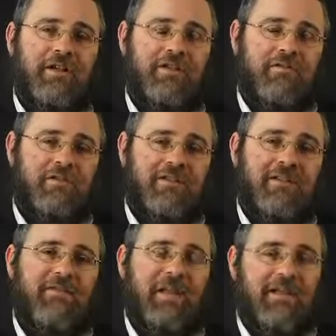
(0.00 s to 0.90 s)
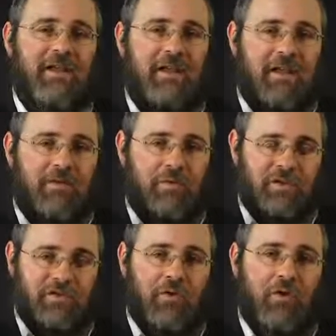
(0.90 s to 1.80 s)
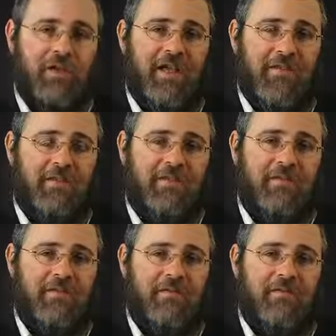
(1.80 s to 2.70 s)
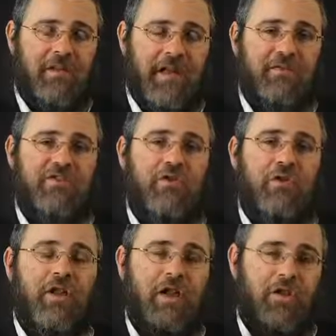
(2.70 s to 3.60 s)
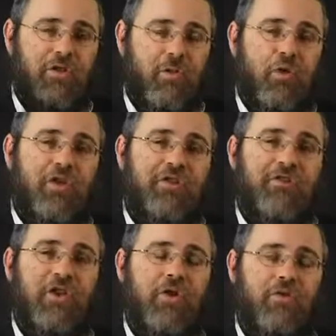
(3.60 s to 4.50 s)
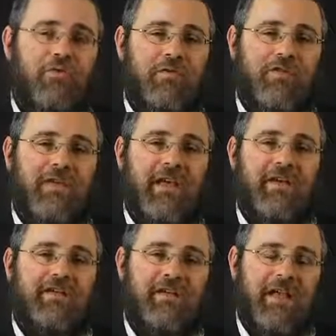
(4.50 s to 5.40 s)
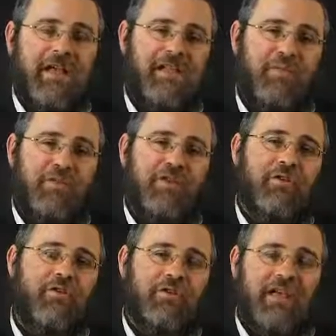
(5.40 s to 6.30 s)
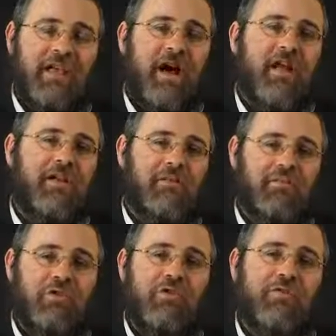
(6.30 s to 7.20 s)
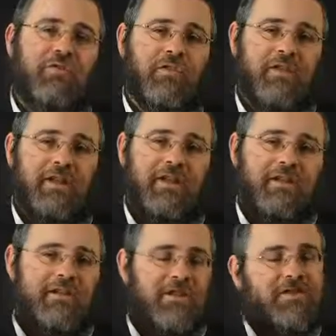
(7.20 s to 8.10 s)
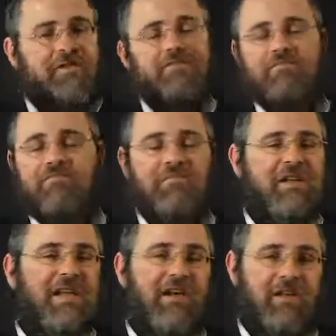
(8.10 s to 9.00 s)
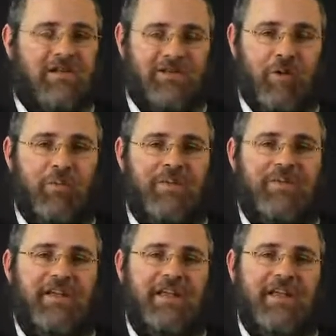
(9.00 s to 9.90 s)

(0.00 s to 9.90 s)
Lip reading: to receive that, which is called in Kabbalistic language, is called the world of tohu, of chaos, to bring those chaotic, beautiful, just careless moments,